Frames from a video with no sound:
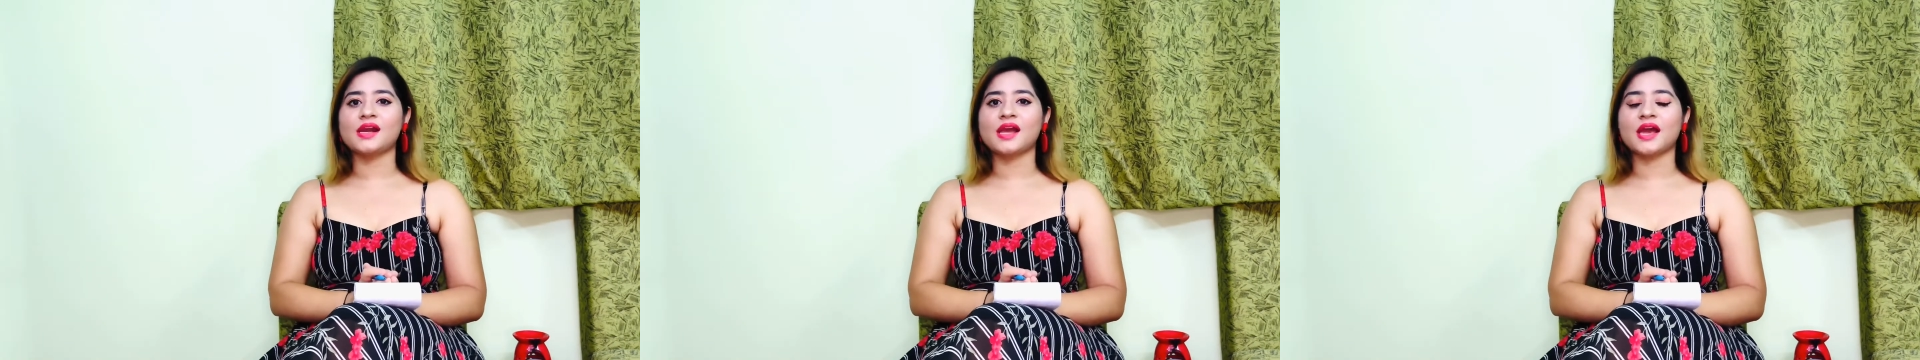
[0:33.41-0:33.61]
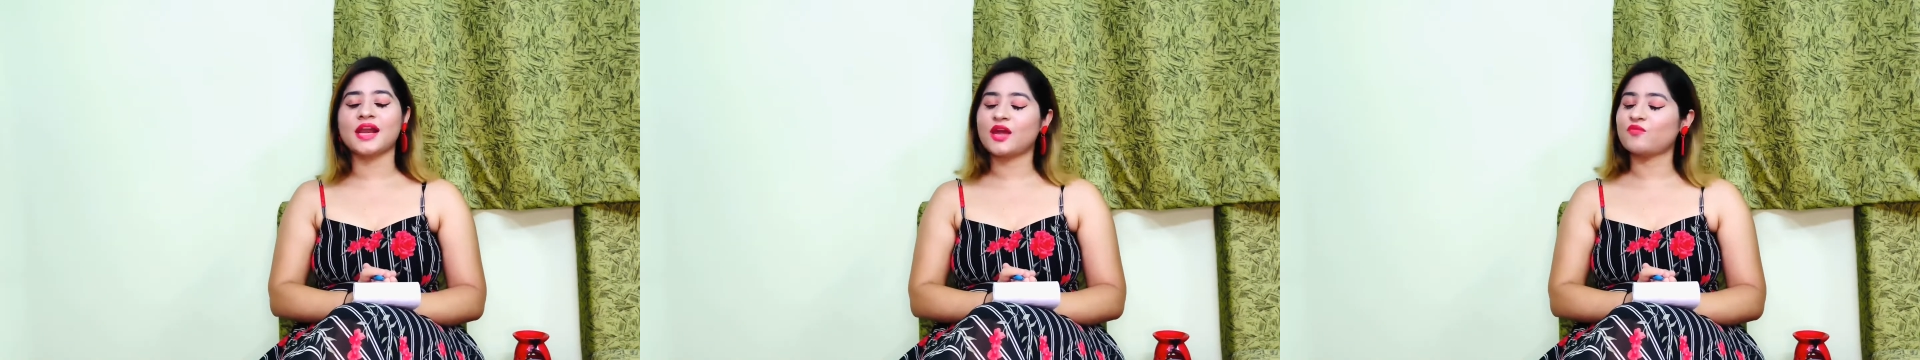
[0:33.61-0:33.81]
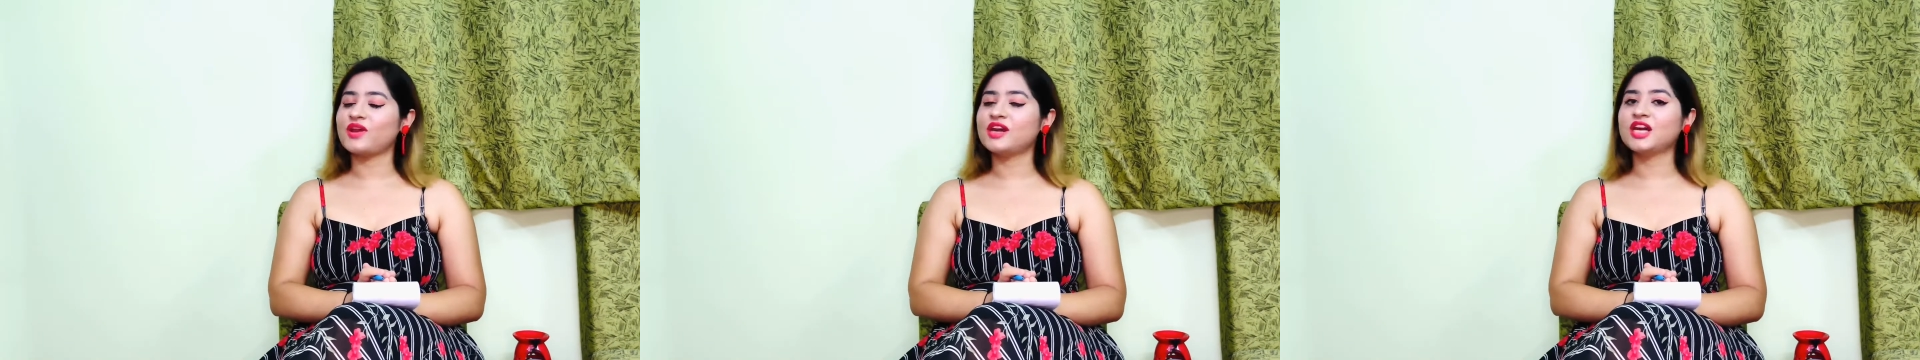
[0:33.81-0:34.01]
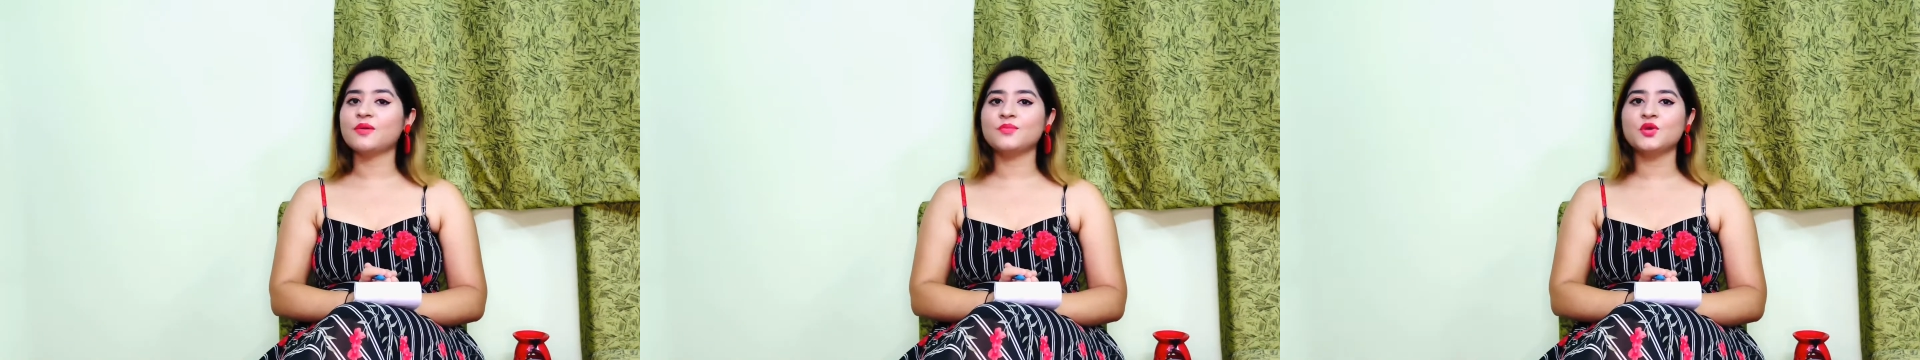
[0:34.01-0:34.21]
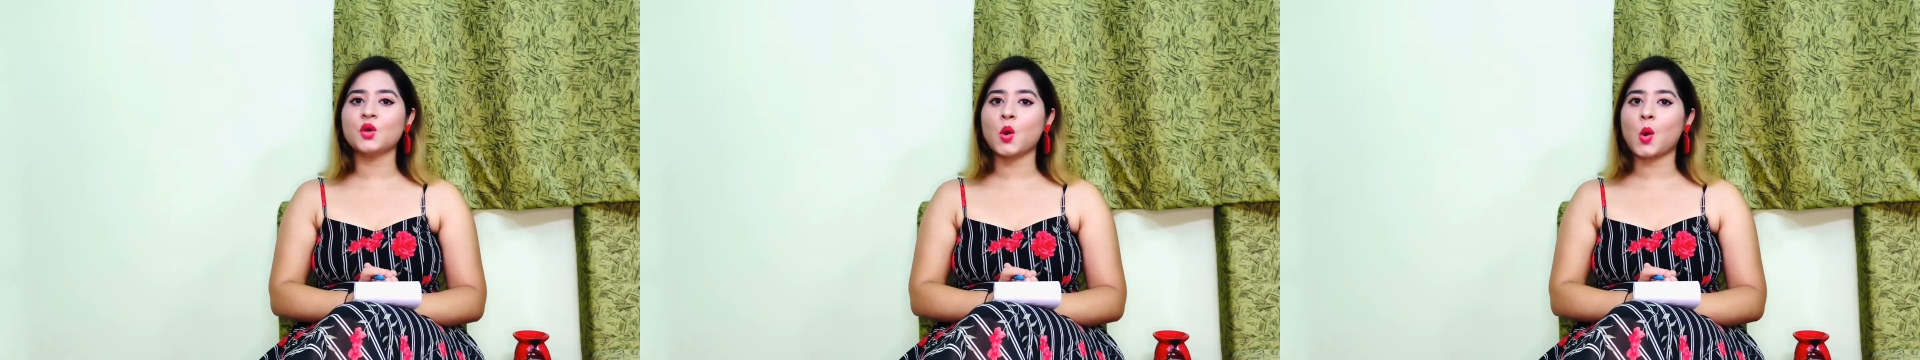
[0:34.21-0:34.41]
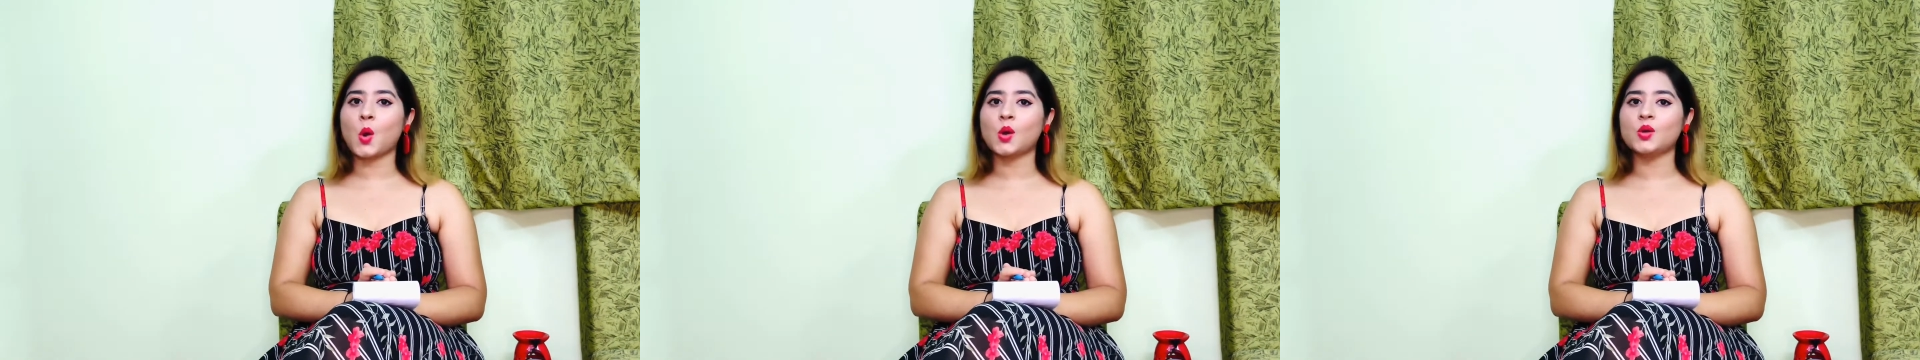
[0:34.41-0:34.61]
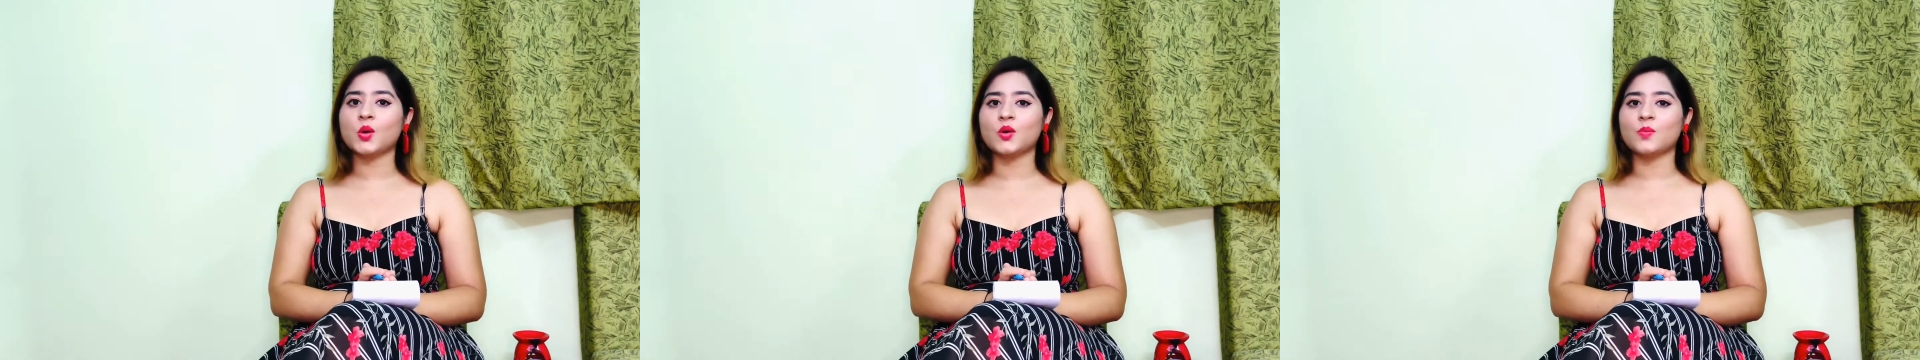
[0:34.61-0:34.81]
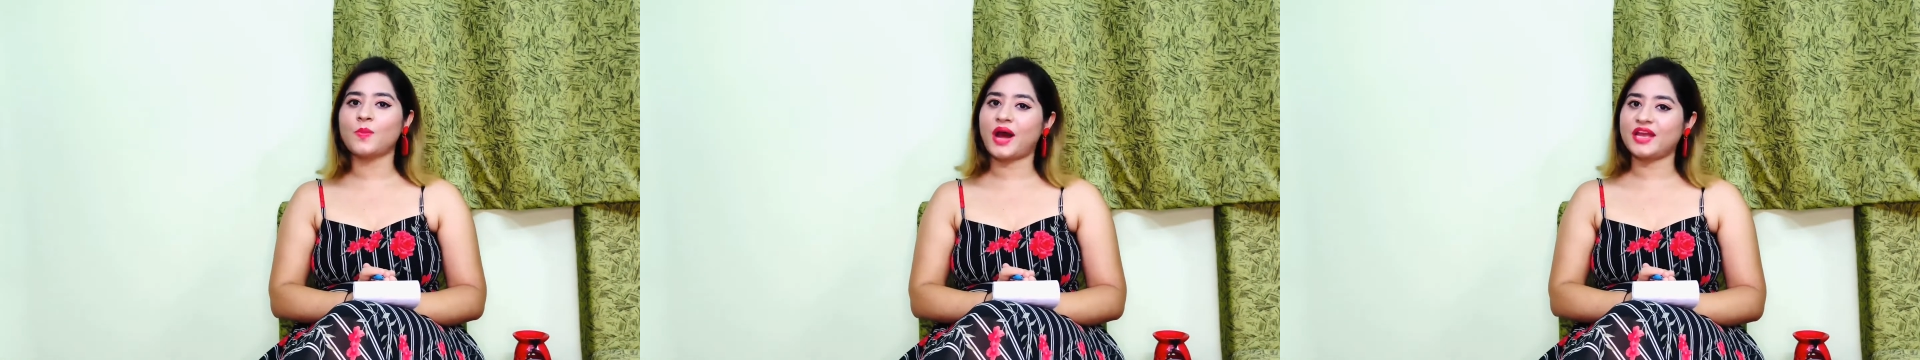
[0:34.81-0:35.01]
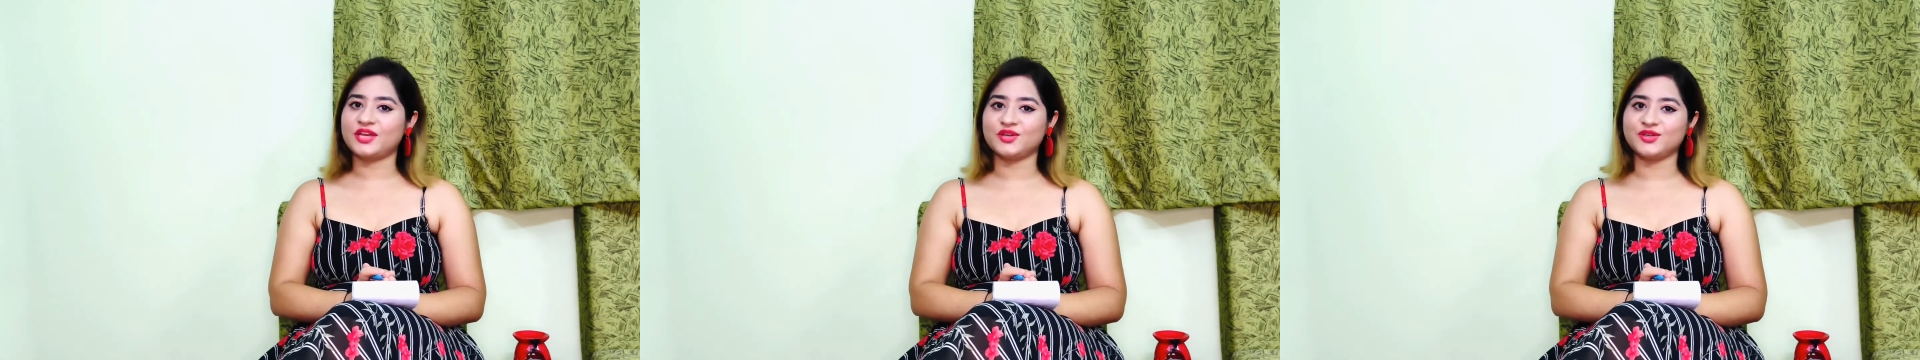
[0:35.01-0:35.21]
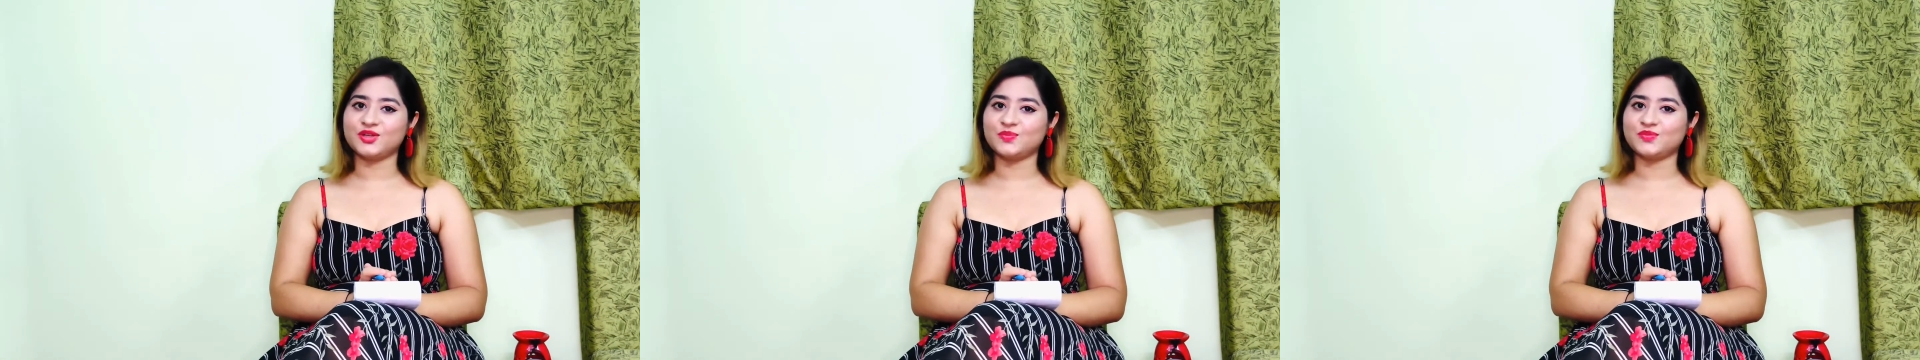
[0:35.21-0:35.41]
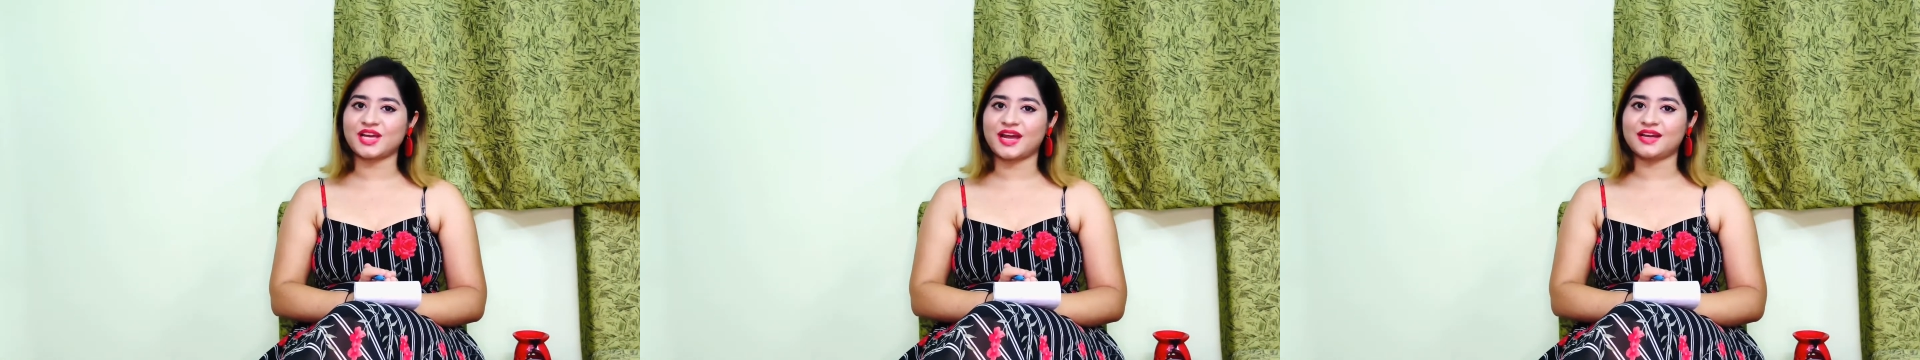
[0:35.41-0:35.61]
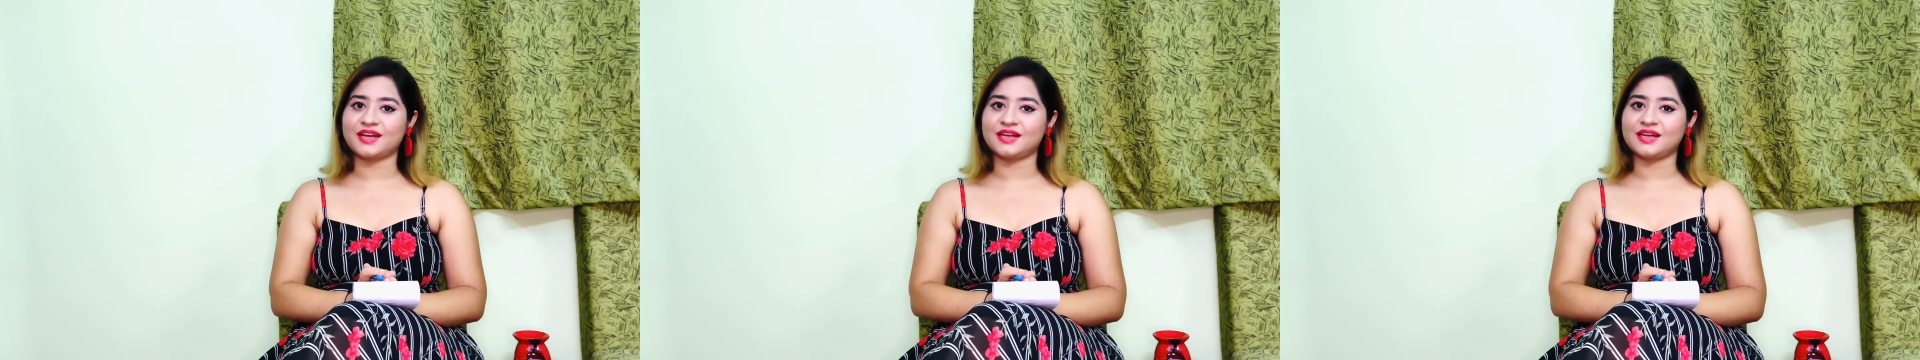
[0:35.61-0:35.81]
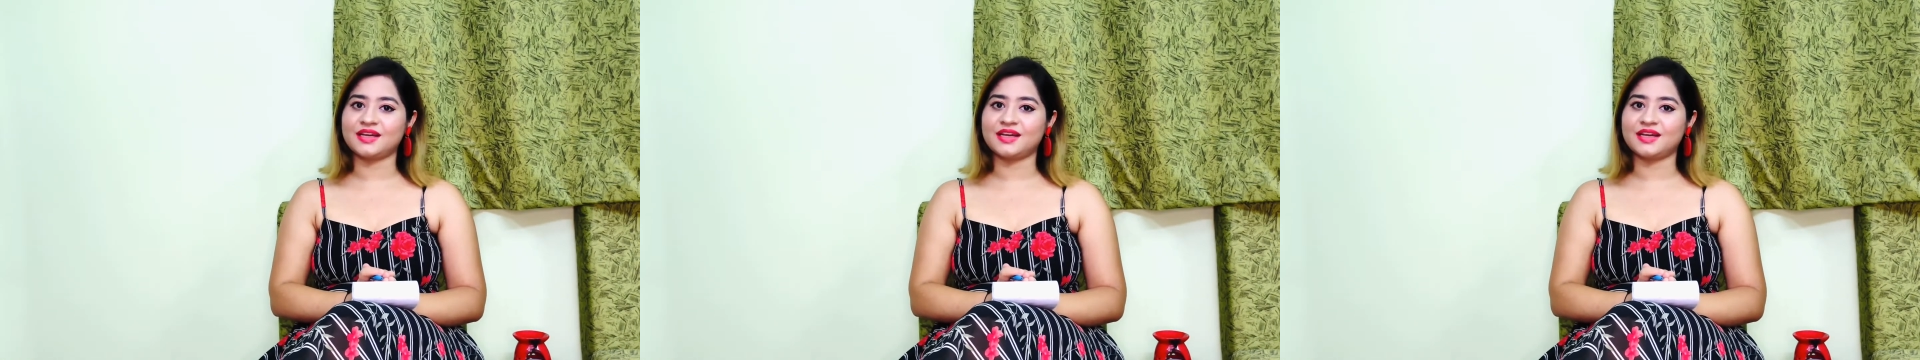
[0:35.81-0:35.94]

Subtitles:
and I welcome you all on my YouTube channel.